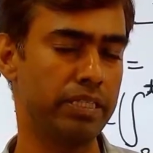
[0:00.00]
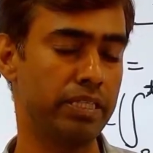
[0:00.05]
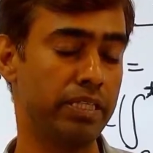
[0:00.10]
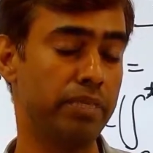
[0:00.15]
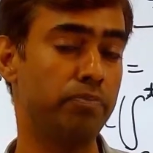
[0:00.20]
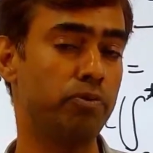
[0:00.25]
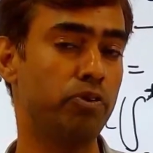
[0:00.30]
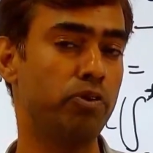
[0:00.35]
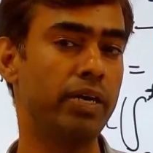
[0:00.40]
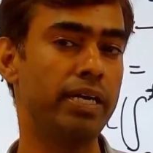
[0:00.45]

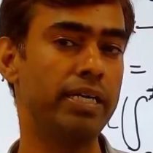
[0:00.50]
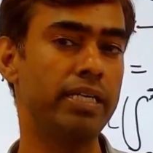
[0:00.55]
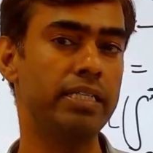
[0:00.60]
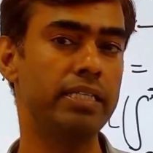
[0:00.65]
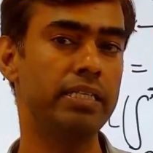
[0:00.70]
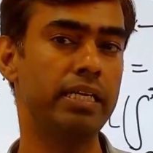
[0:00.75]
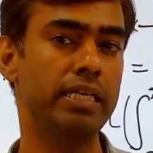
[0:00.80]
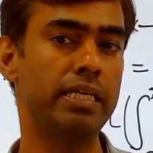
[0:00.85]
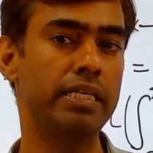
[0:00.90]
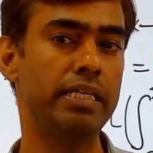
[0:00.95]
provided the
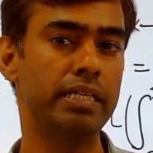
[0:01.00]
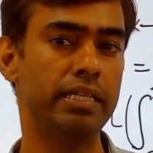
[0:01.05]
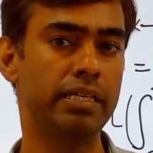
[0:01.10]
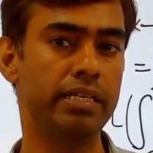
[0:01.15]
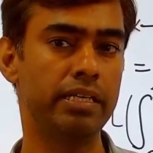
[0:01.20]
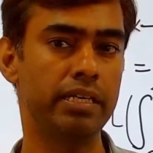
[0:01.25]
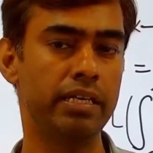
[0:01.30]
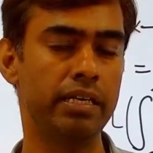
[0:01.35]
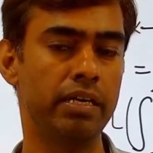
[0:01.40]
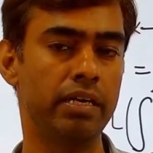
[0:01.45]

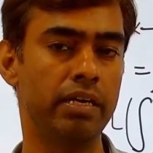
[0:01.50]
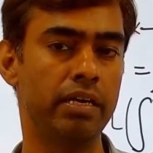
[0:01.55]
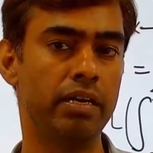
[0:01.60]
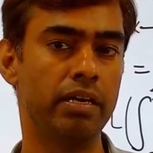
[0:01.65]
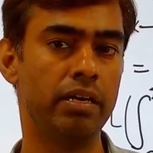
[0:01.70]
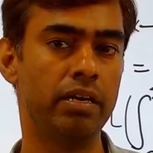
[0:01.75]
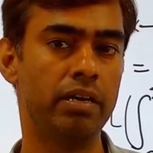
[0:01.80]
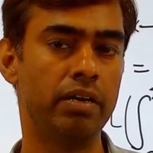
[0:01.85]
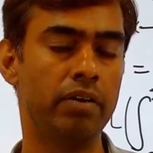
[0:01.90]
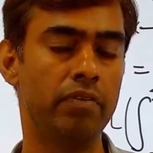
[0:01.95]
integral
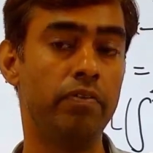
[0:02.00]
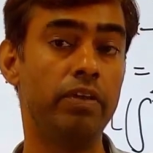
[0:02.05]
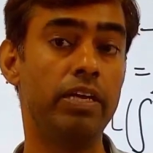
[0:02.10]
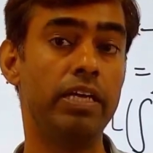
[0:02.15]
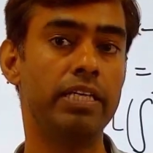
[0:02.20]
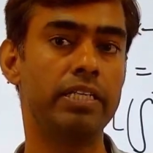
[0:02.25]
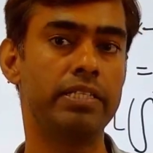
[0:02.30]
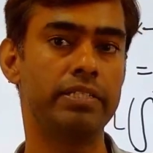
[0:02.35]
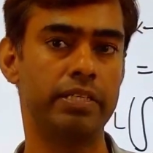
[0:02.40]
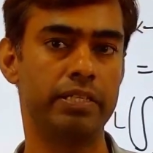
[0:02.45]
will
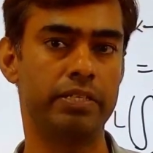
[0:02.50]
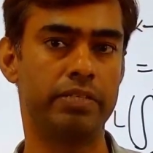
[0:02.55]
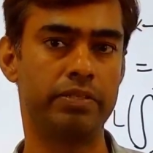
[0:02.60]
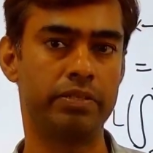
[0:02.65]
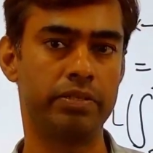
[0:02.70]
exist.